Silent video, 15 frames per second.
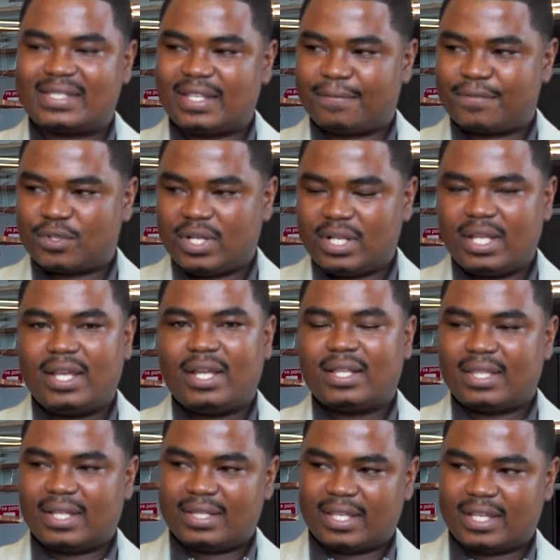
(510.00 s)
safe zone,
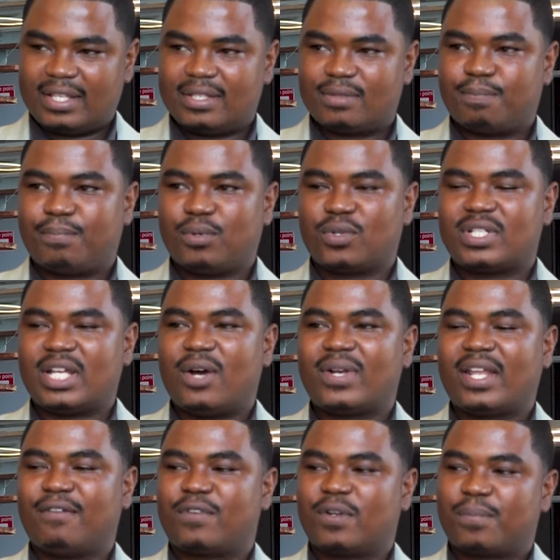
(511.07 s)
then they put down
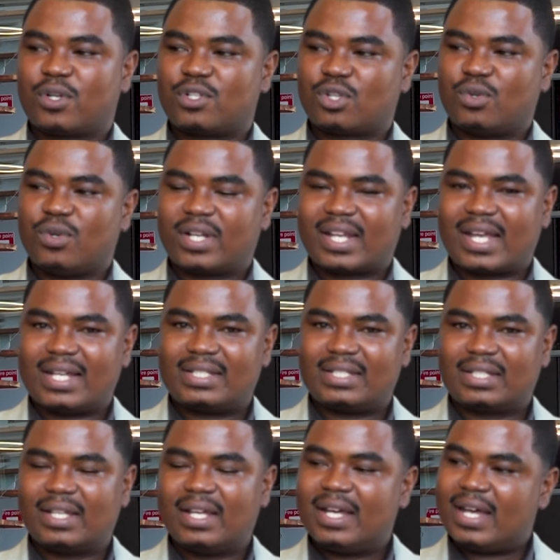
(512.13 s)
every protocol
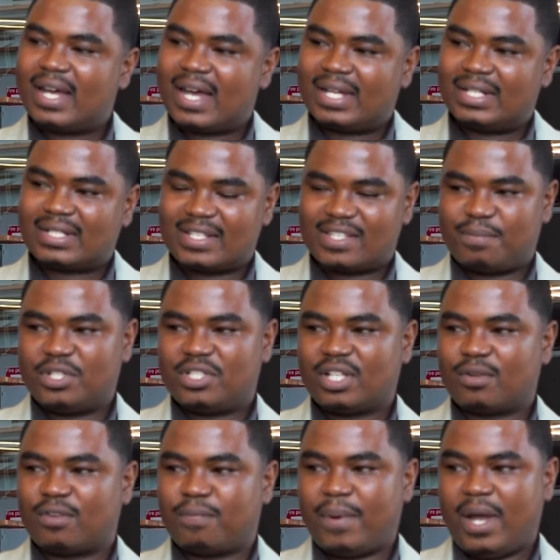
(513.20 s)
regarding
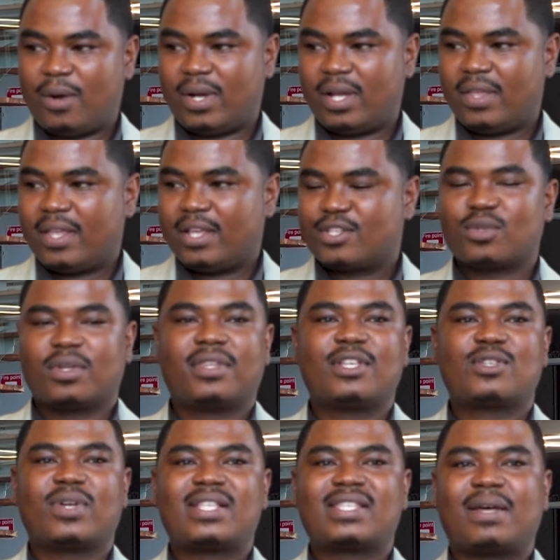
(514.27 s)
transmission of power. So
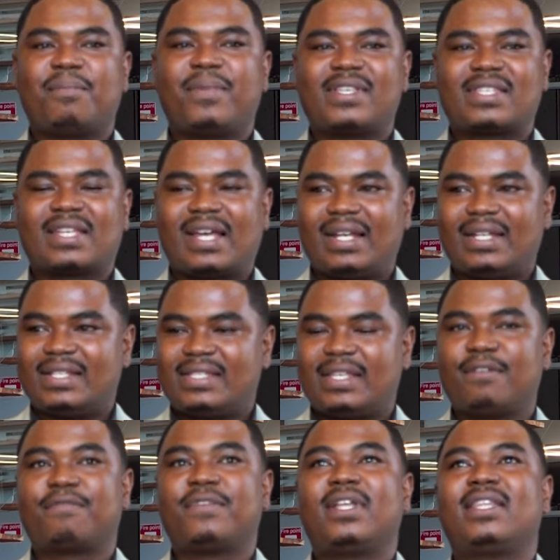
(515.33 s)
these ones are basically
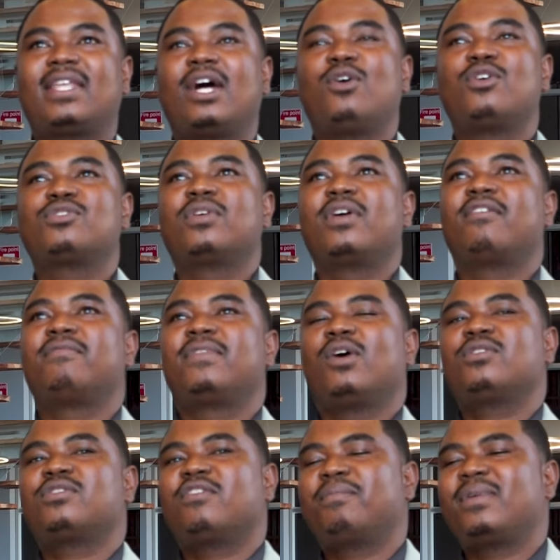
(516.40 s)
safe. Then they
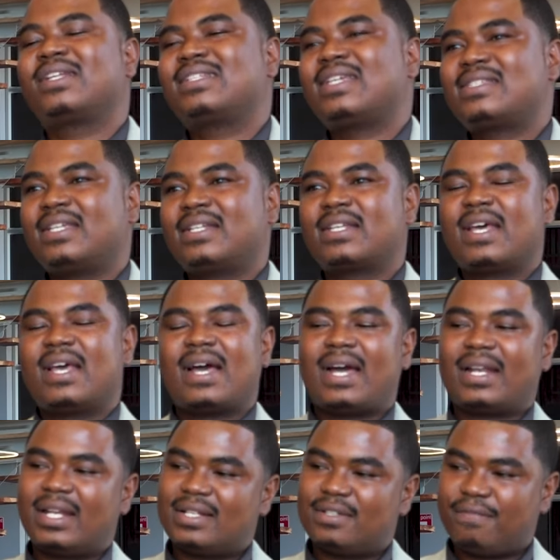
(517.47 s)
also being tested
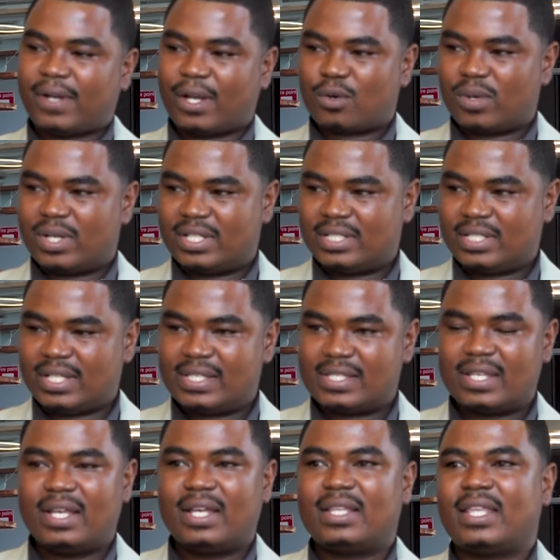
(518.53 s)
under different
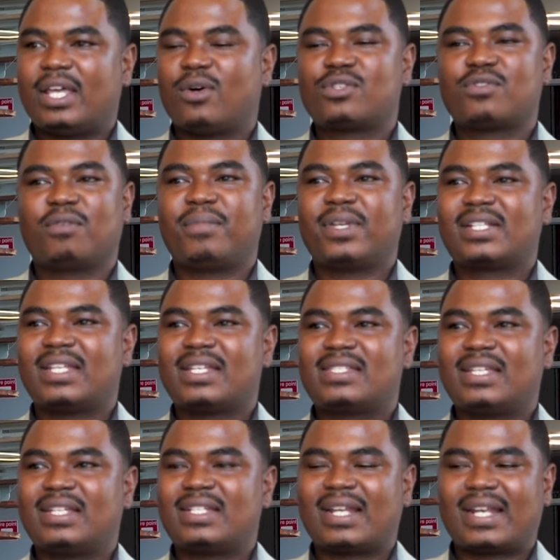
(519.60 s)
conditions. They also being
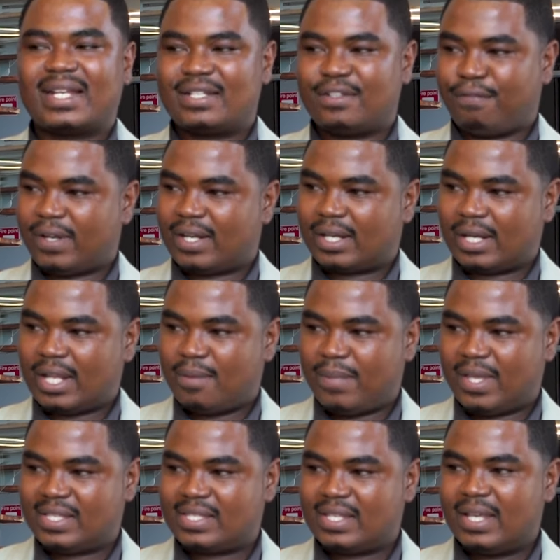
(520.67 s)
tested under different
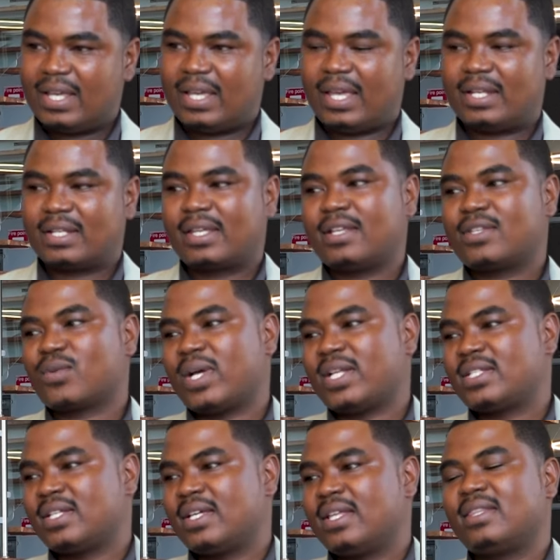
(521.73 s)
climates. And guess
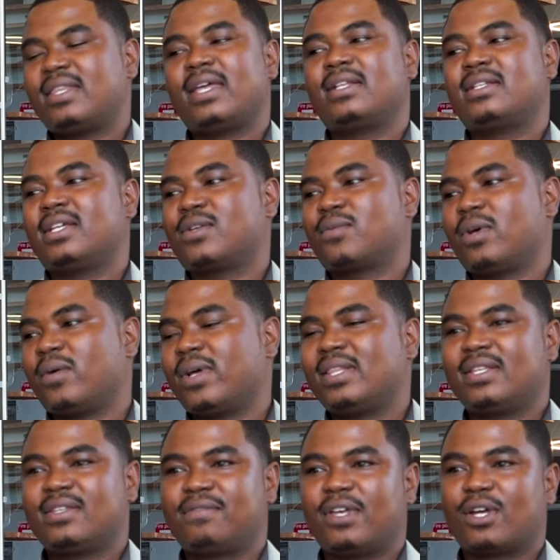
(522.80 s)
what? They did well, and
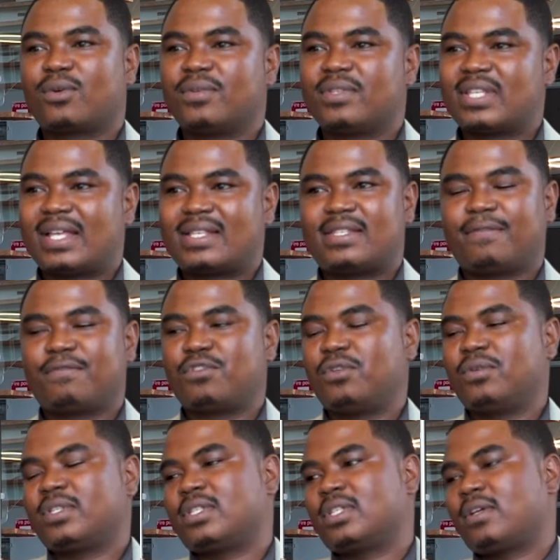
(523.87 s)
these vehicles are safe to
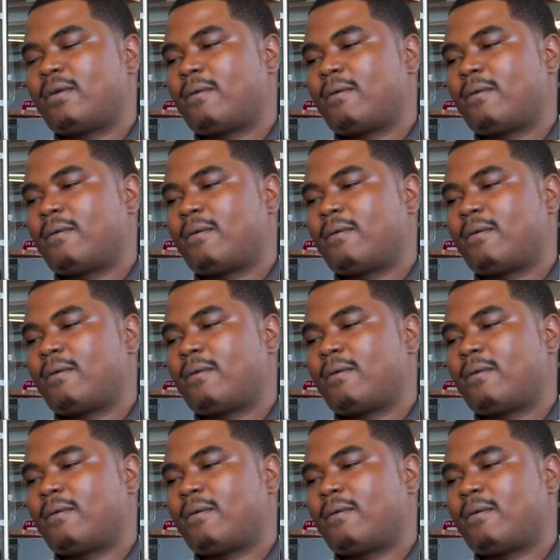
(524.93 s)
use.